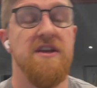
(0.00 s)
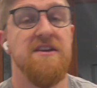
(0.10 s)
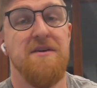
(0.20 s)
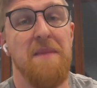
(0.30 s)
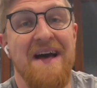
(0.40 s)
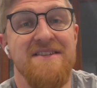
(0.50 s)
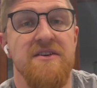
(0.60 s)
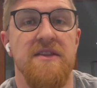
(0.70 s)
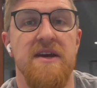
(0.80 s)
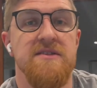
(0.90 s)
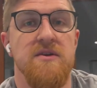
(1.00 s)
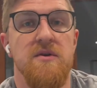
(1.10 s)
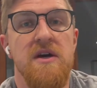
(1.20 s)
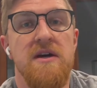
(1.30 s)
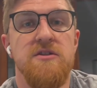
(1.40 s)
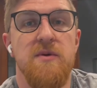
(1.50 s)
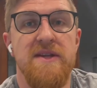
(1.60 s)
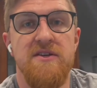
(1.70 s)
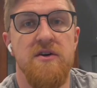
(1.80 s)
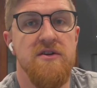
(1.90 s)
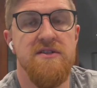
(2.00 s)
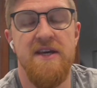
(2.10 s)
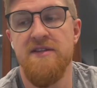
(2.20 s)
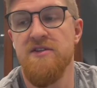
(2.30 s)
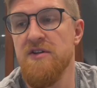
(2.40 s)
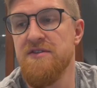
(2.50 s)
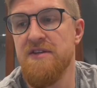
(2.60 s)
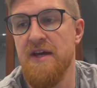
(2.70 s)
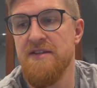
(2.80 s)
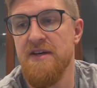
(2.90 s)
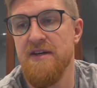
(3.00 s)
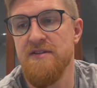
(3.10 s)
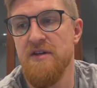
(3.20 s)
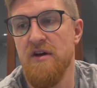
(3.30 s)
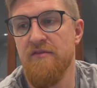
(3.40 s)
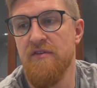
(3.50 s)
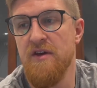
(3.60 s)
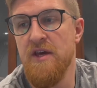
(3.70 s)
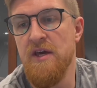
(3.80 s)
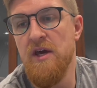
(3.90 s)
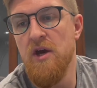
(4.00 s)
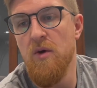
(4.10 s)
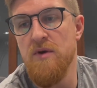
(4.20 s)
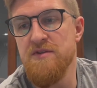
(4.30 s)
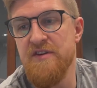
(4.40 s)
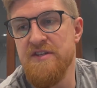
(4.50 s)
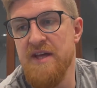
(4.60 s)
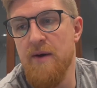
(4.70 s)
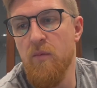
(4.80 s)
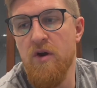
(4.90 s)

Tabata on that, so 20 seconds on, 10 seconds off. Once you finish that, we're